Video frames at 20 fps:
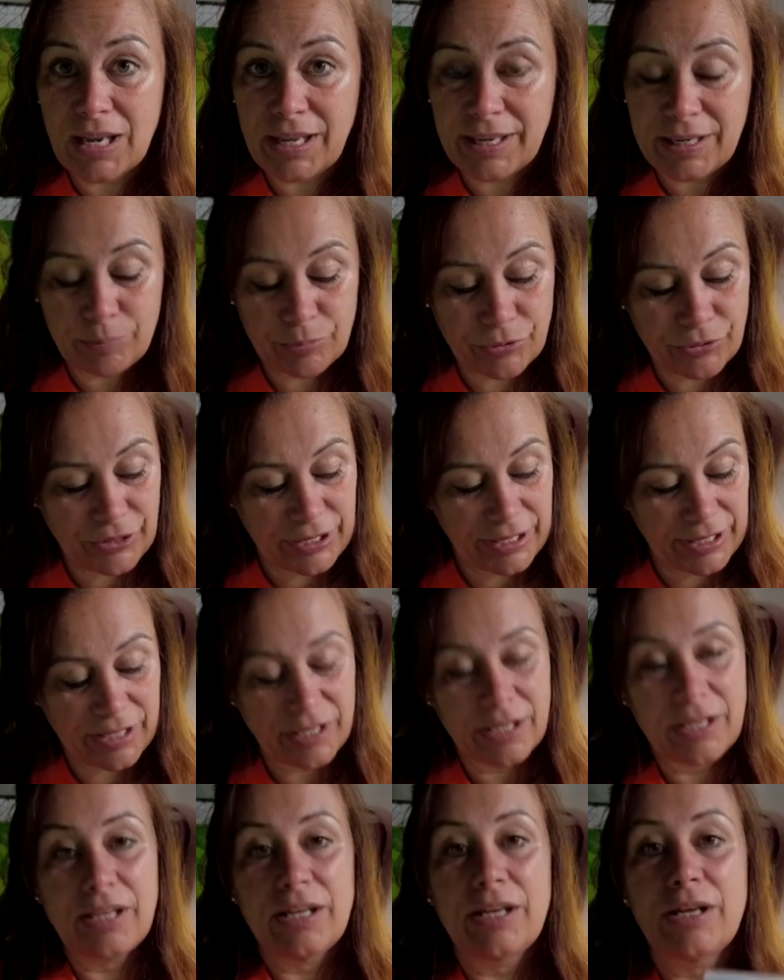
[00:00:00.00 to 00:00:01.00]
library,
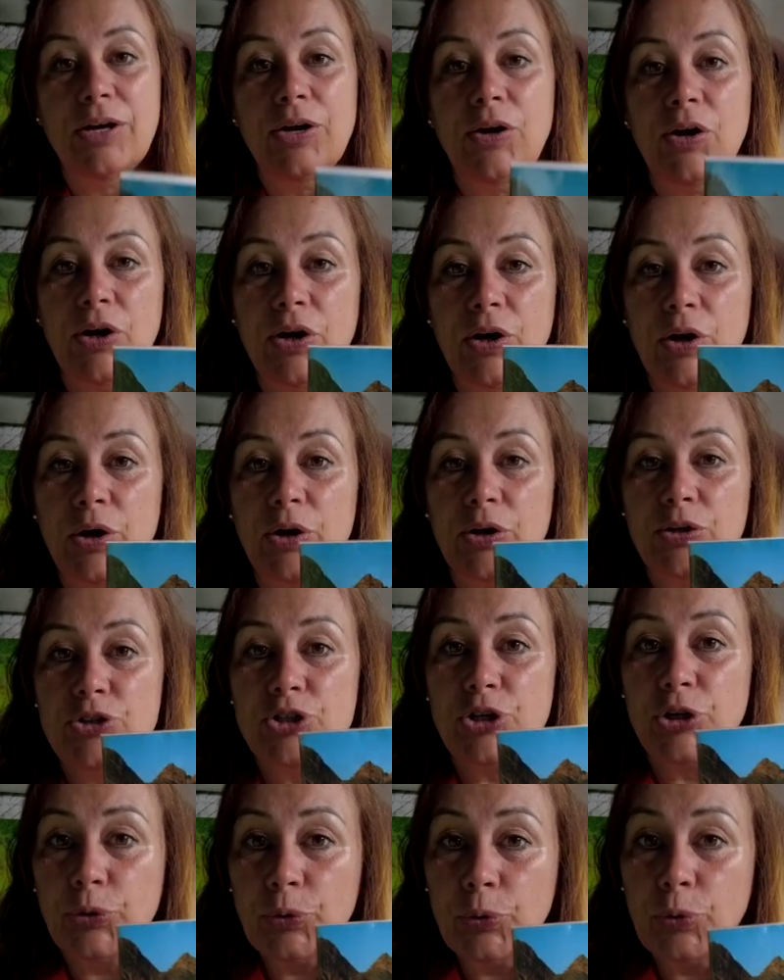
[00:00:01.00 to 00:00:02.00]

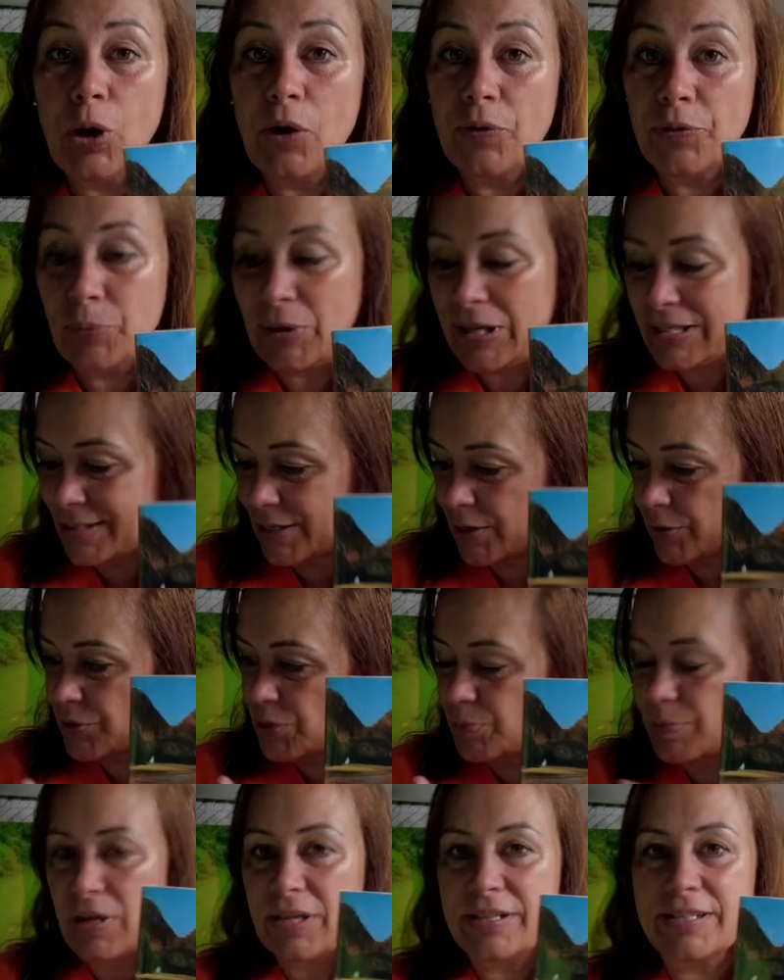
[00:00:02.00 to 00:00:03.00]
two on the Wales
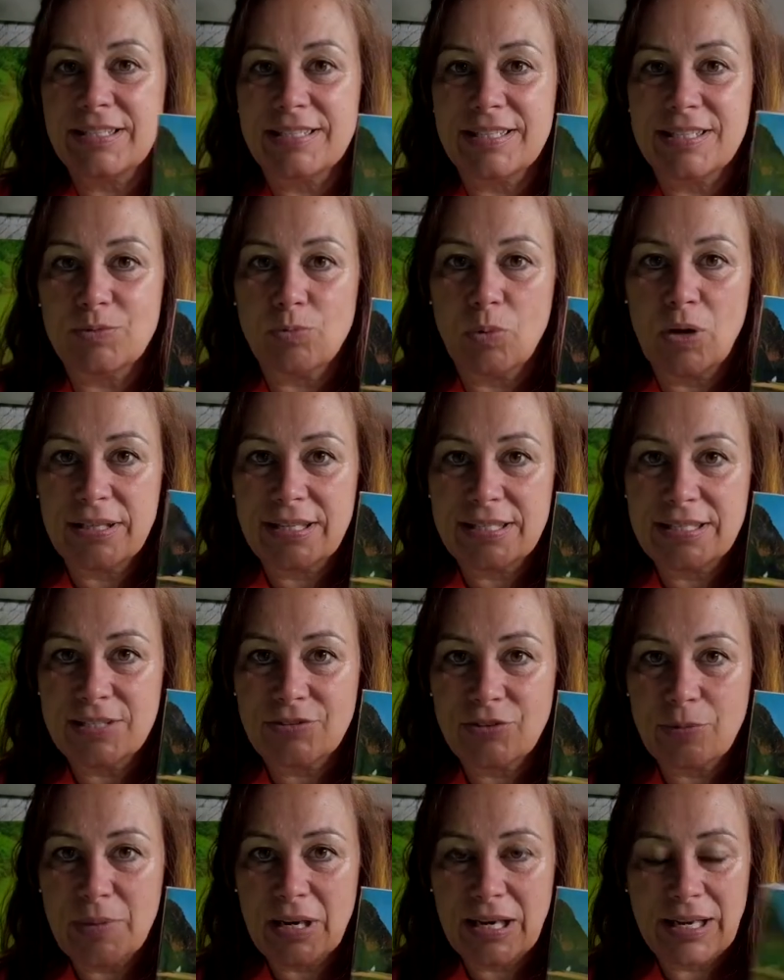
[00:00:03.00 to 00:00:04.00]
Coast Path. This is one, this
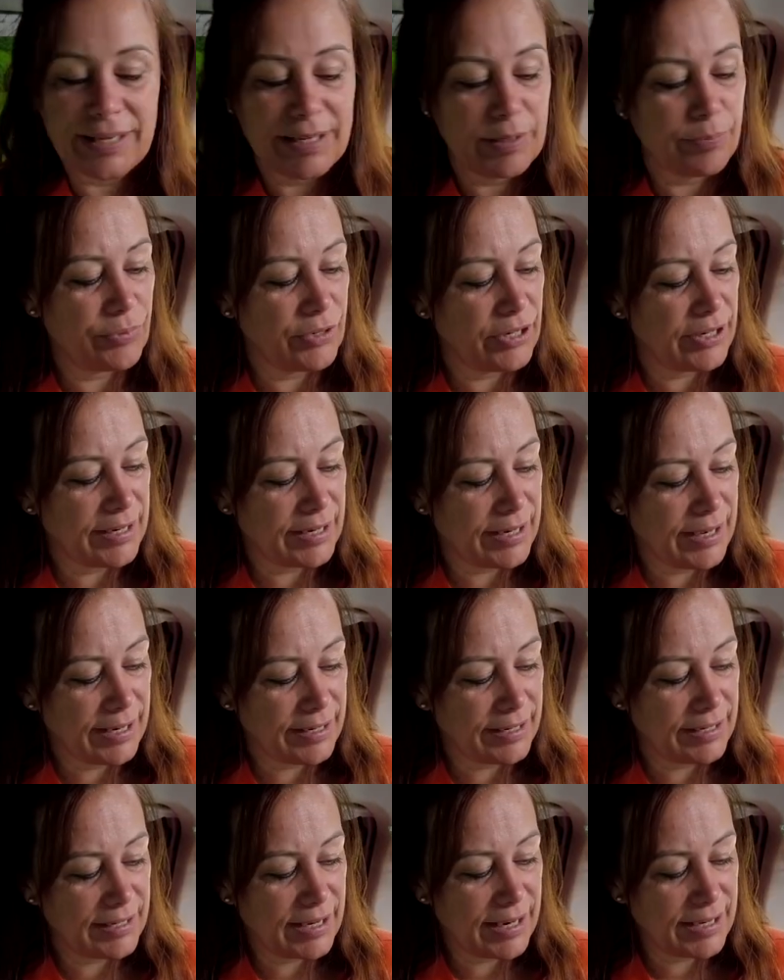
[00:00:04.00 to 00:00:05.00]
is from the library,
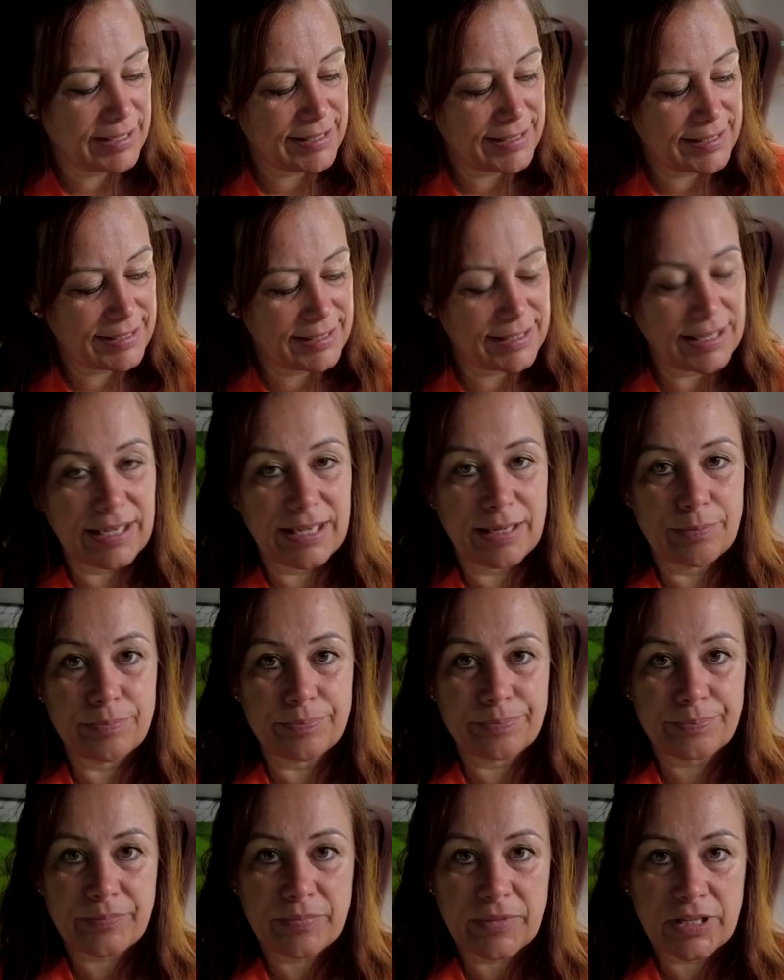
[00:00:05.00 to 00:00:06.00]
and it's
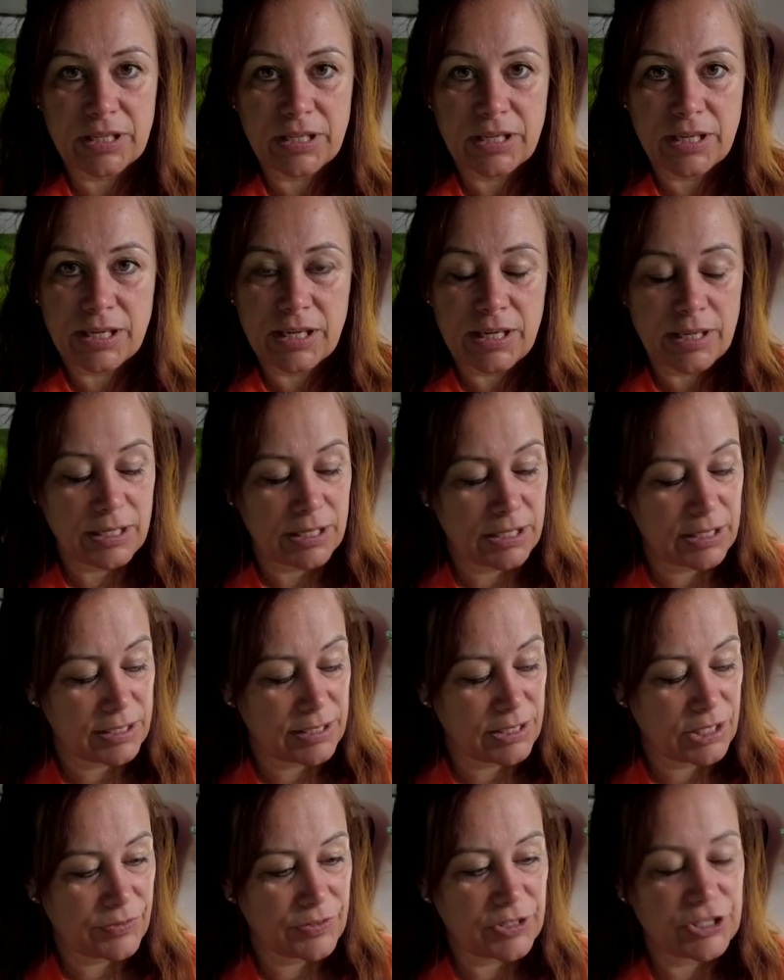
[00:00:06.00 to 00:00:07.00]

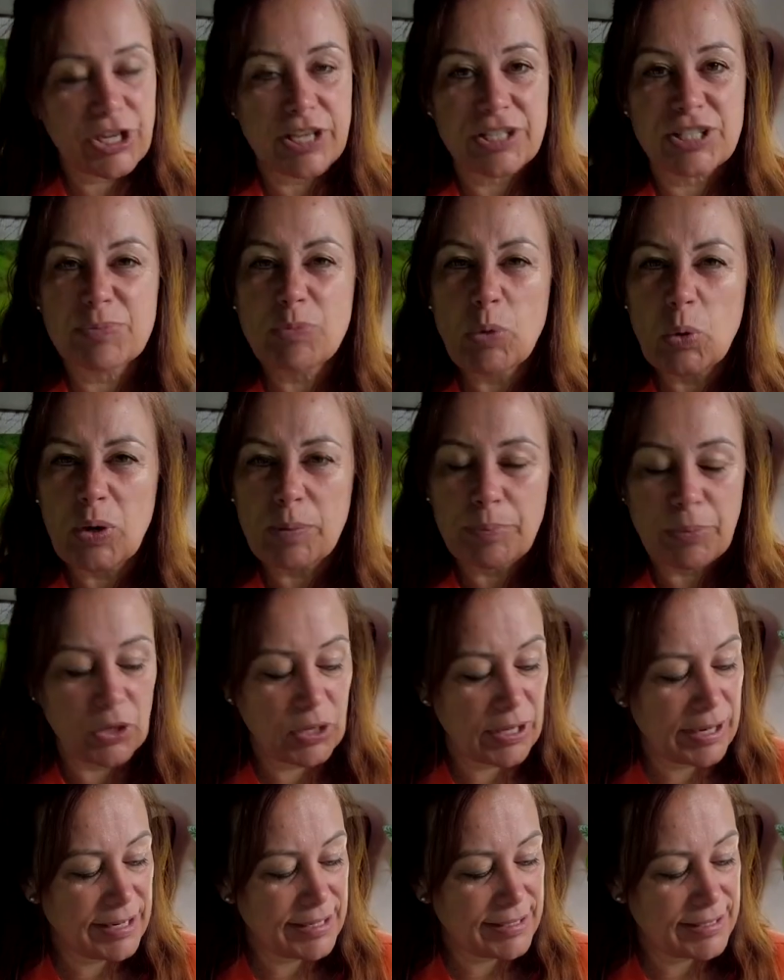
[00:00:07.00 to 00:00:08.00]
sort of a smaller
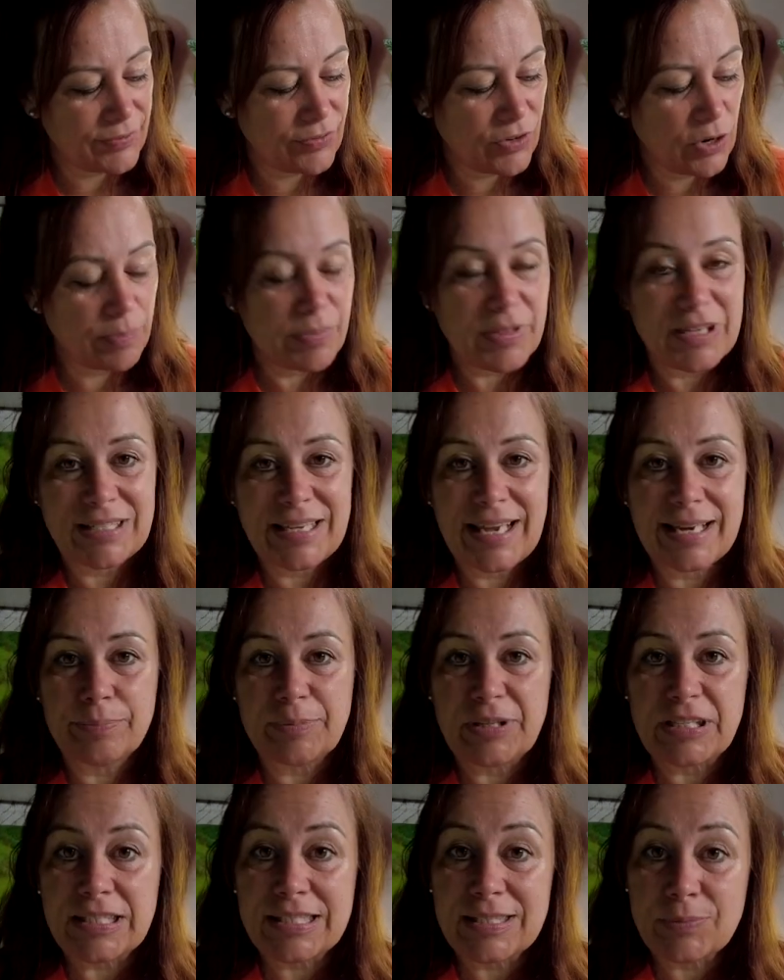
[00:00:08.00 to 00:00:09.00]
book, and it's from the
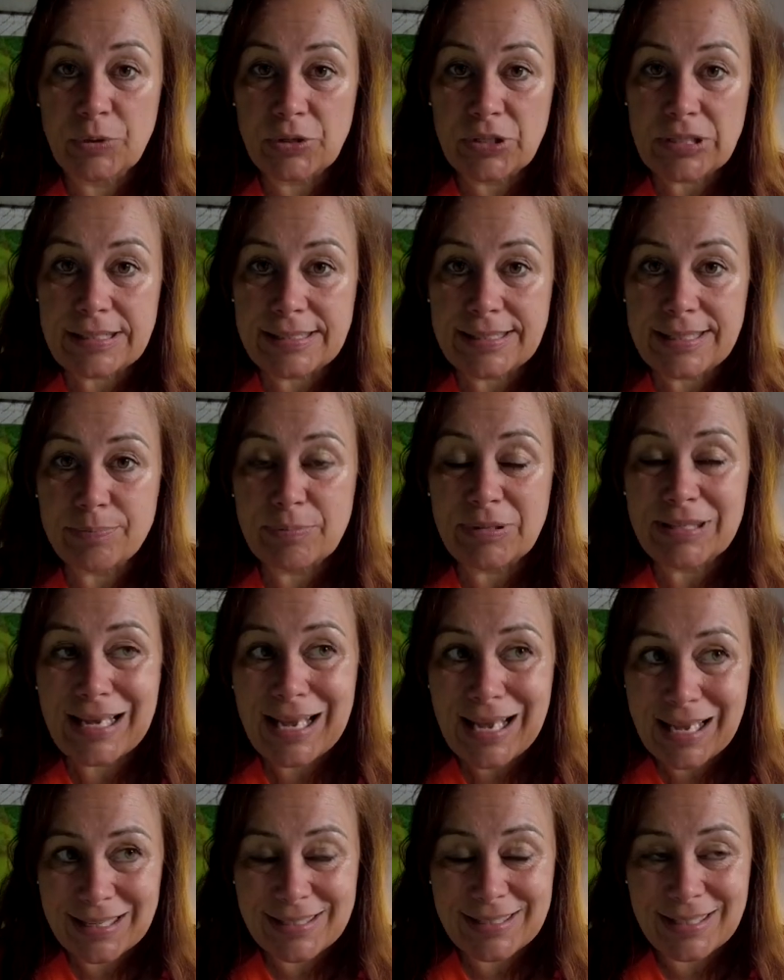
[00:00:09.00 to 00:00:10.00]
Tenby to Swansea. But
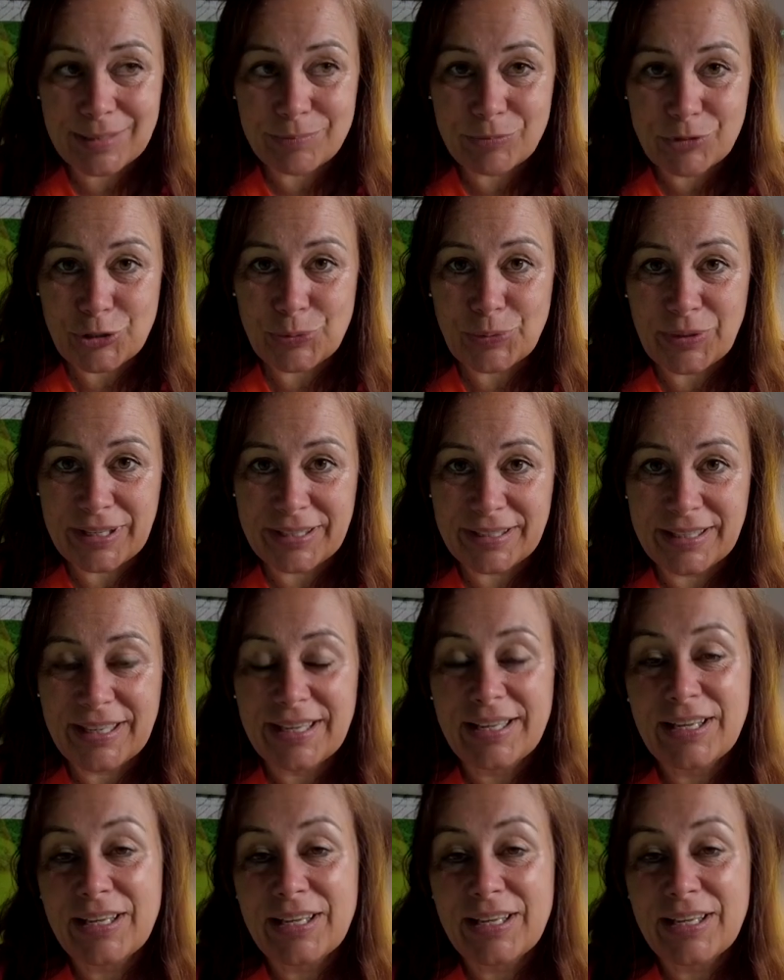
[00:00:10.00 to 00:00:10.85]
as I'm doing